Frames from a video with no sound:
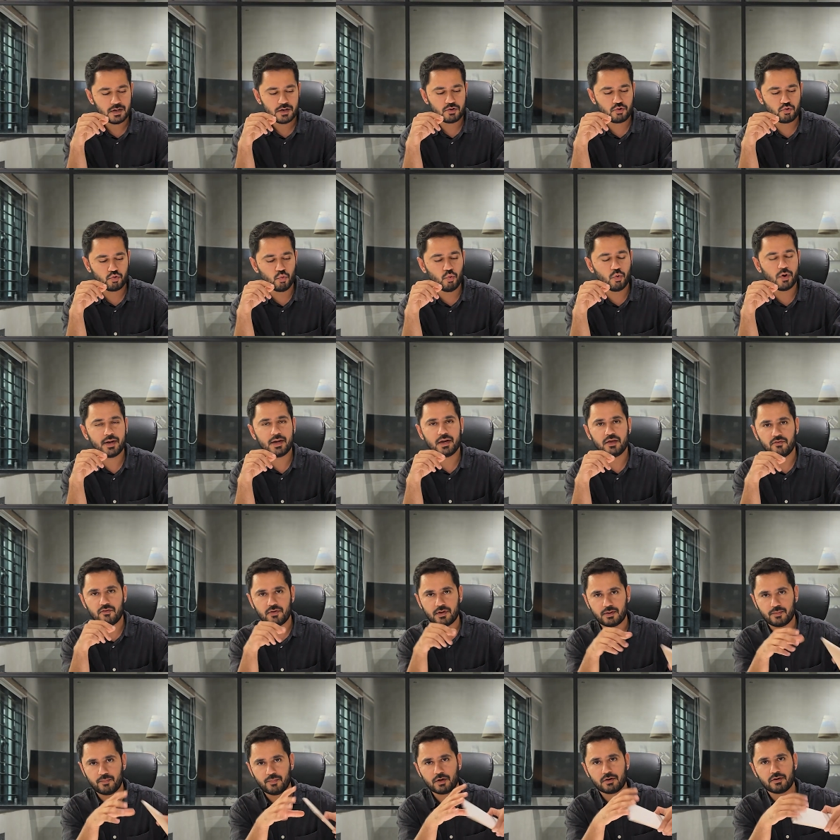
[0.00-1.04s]
too
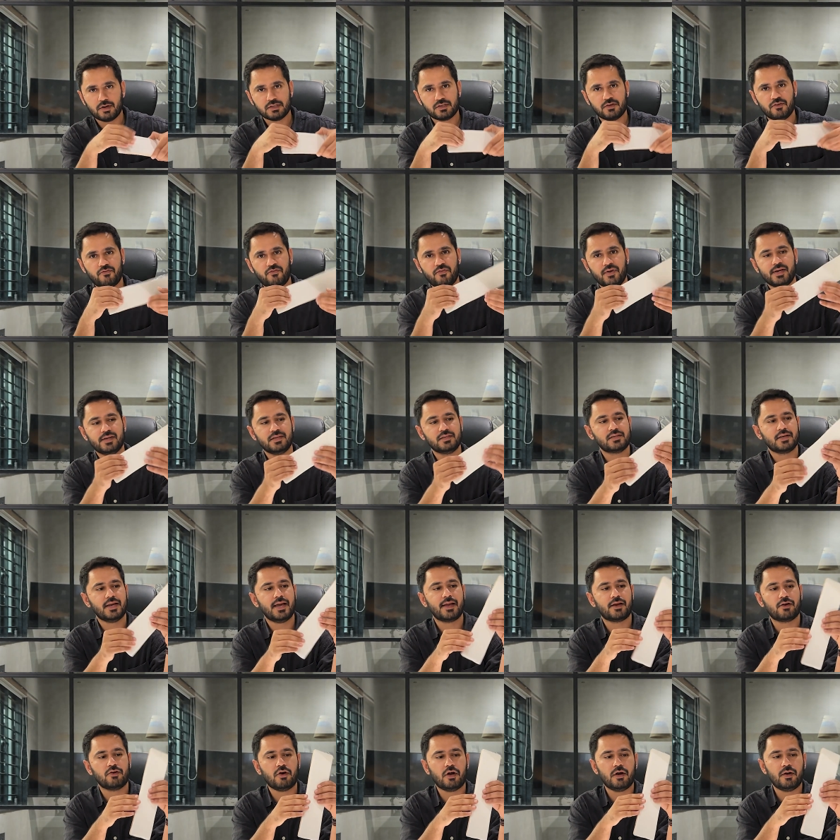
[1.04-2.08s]
uneven, because if it is
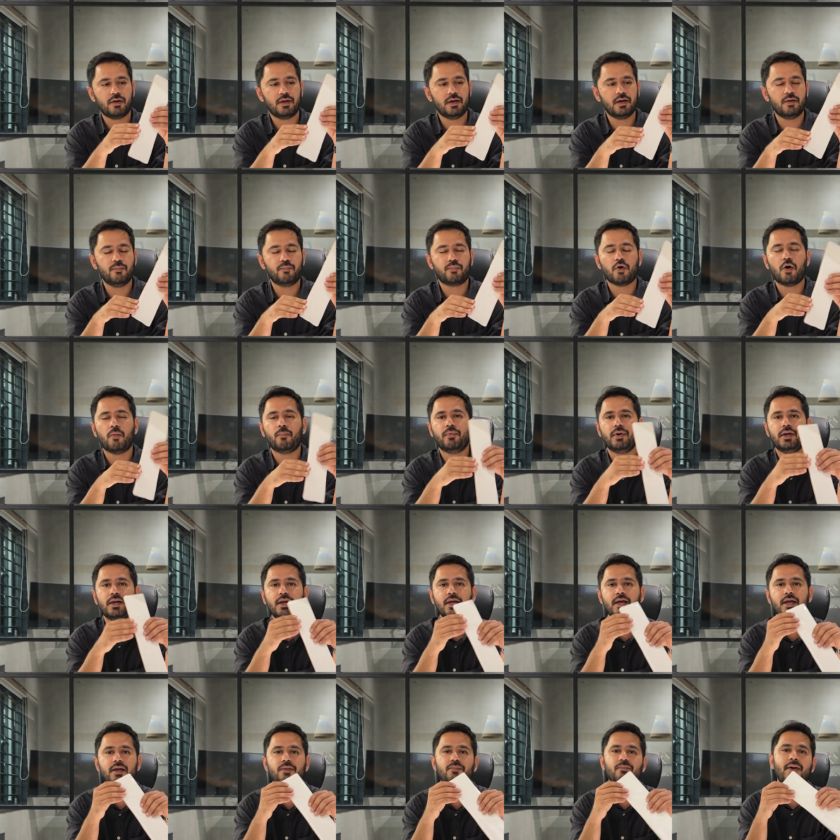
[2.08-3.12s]
like not done
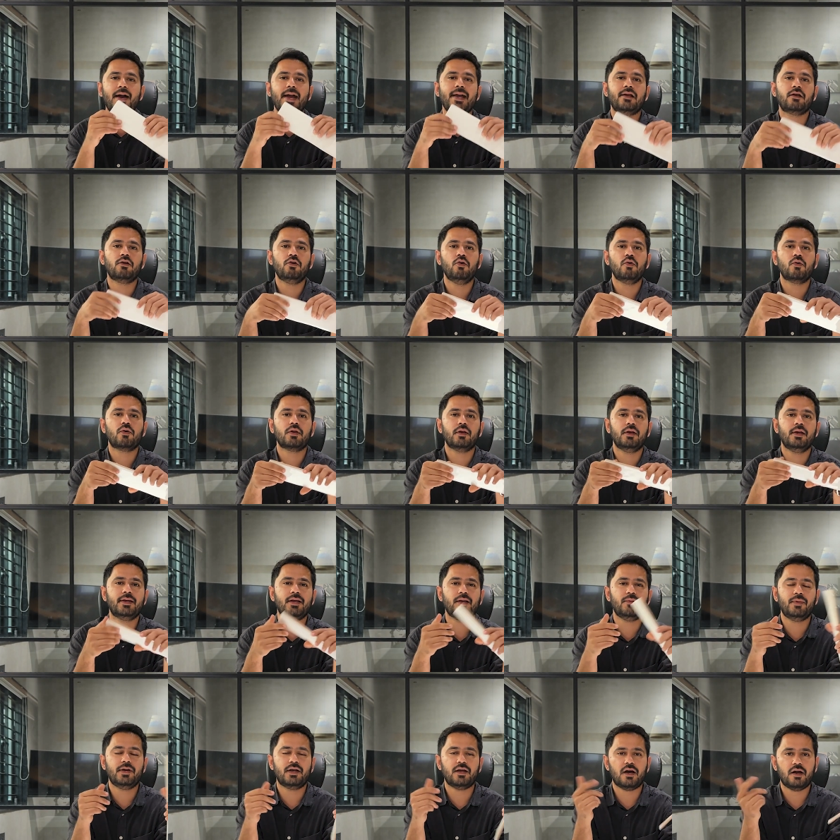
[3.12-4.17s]
properly, it might look a
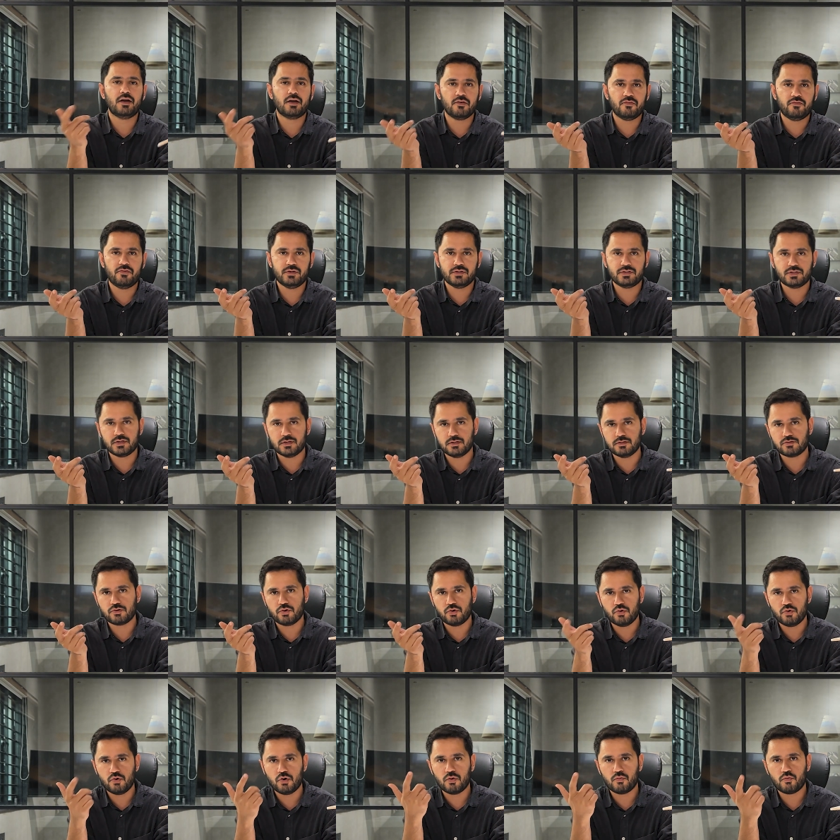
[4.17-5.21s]
little bit artificial. So
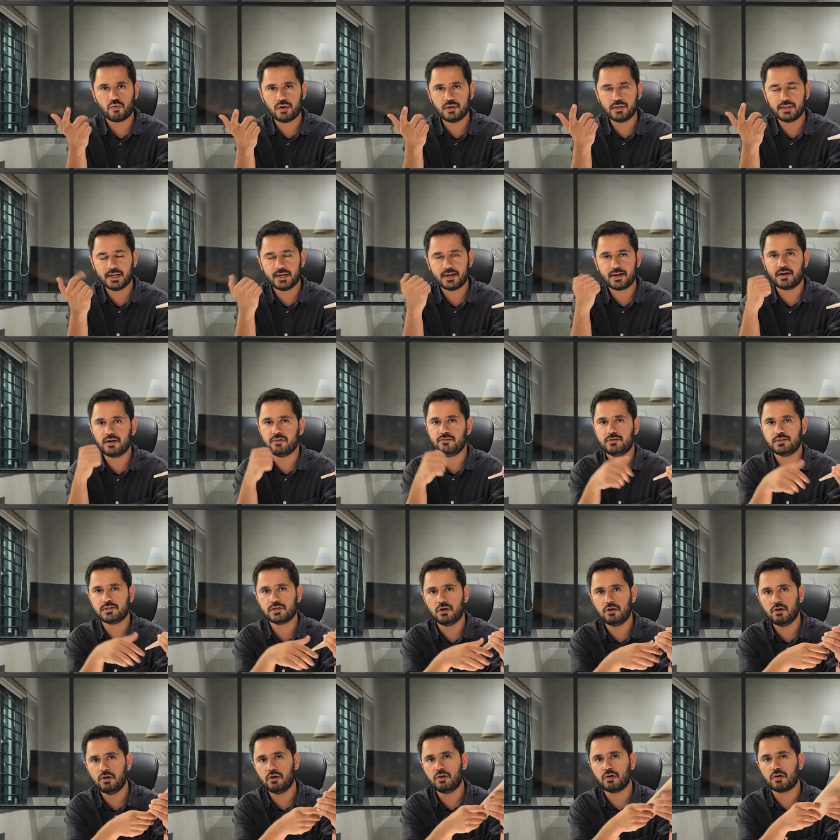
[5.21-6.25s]
you don't want that
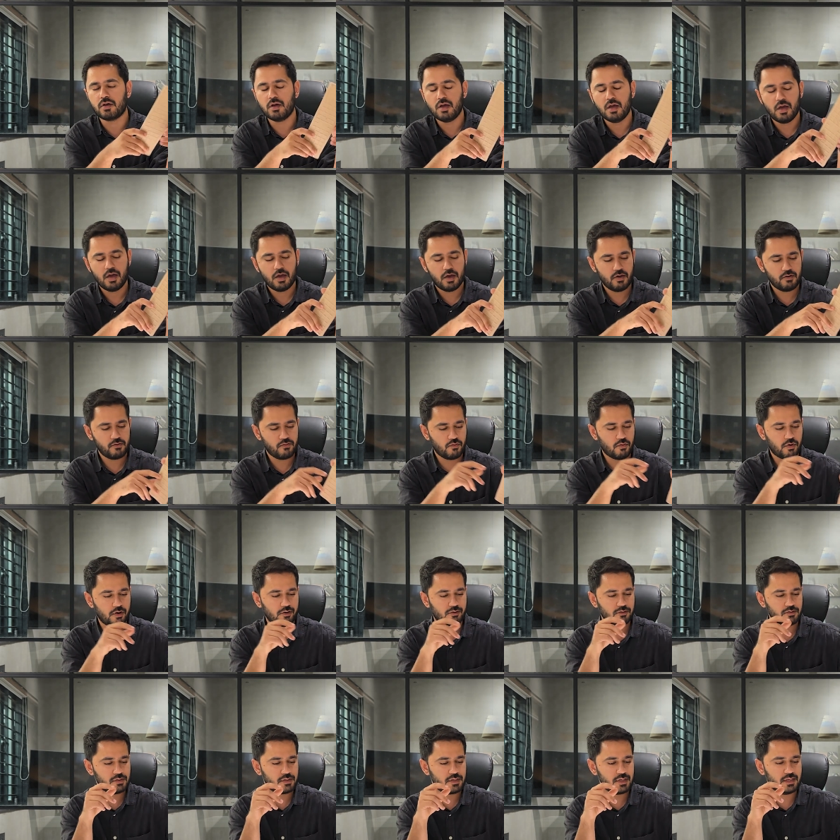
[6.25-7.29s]
artificial look. If you want
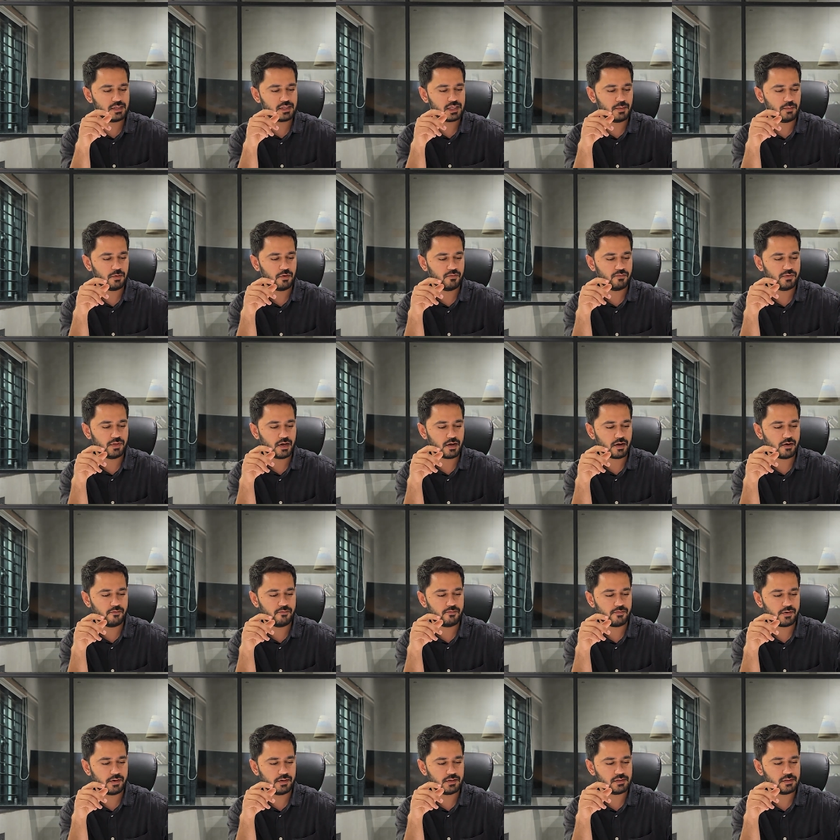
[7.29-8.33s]
to see some of the
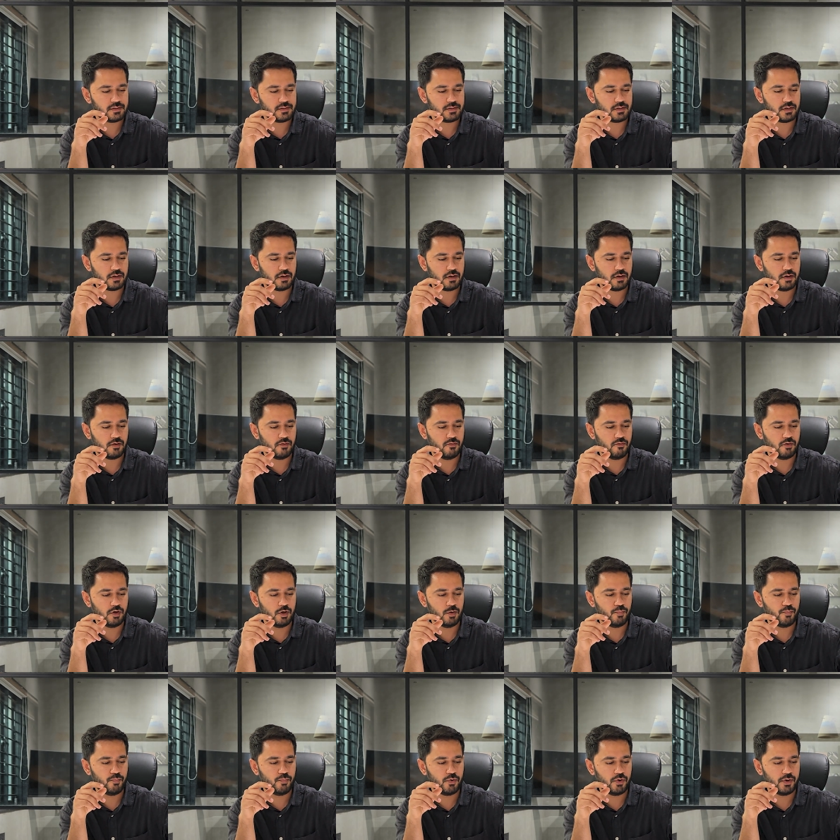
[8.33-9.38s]
reference,
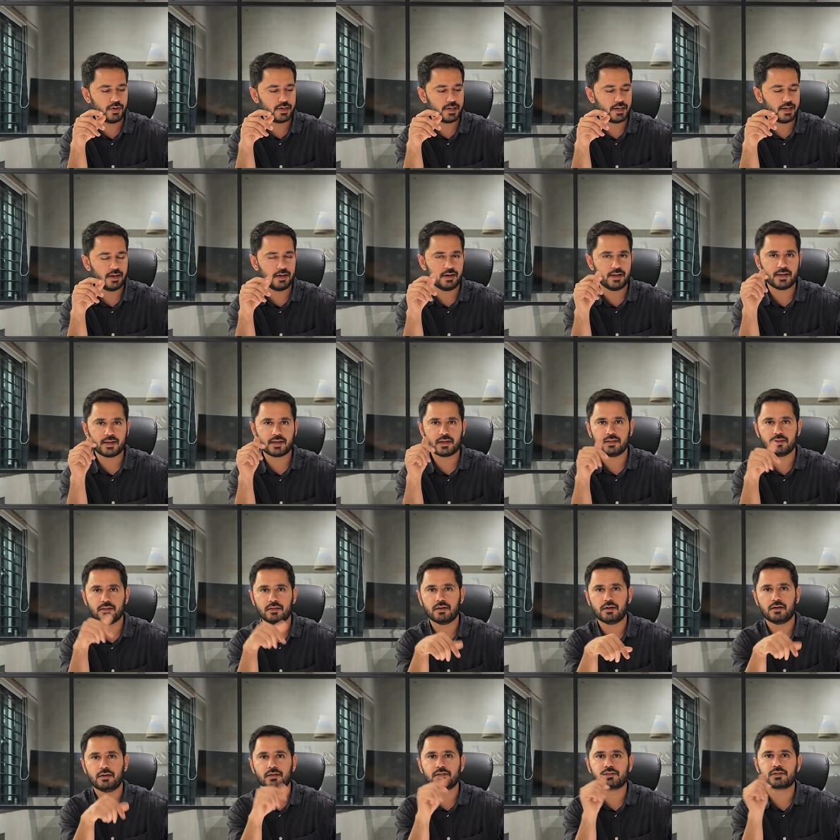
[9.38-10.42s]
we'll put a link in
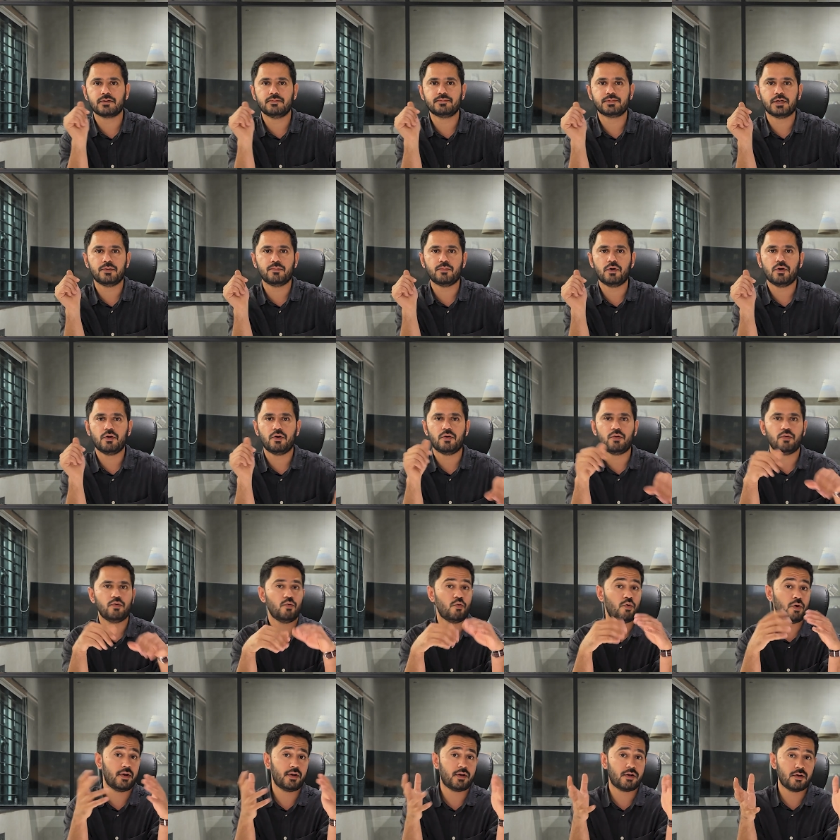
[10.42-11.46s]
the description below. You
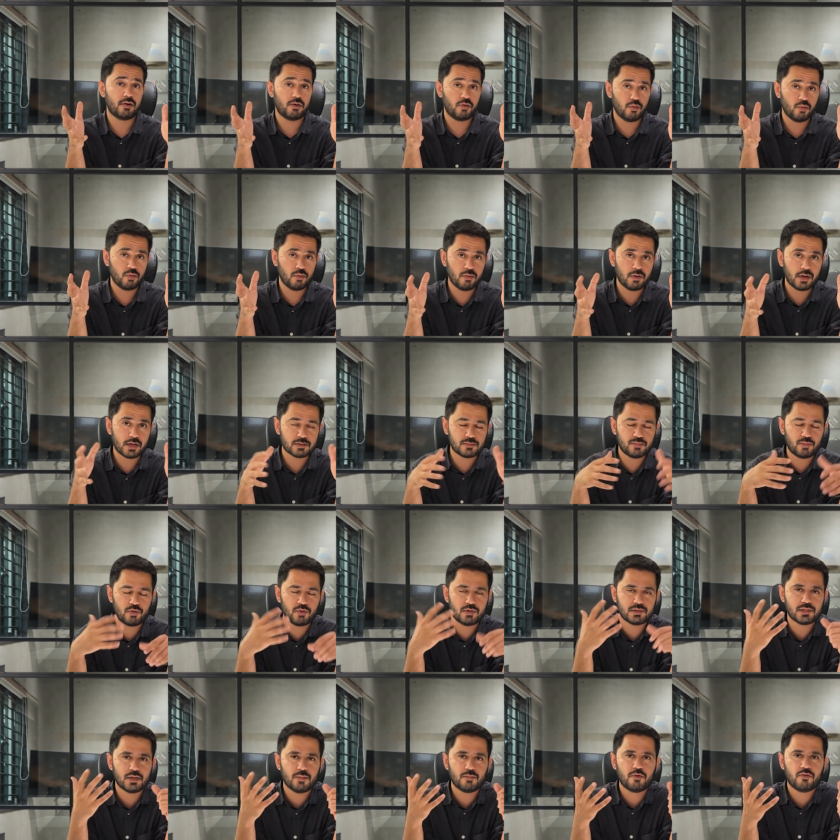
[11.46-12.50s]
want to
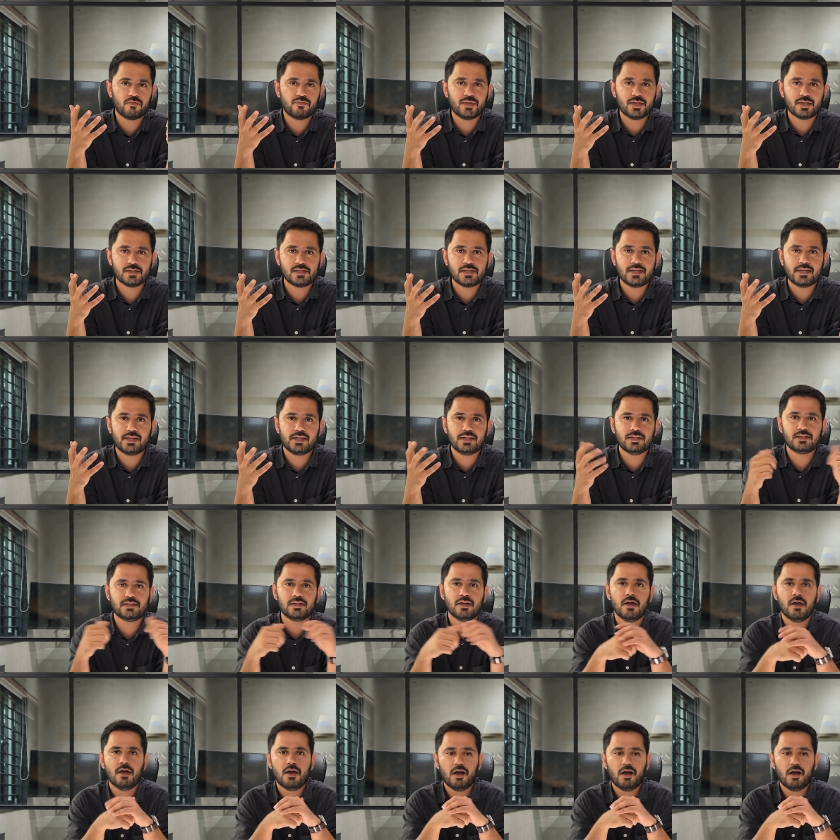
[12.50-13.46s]
explore some of the series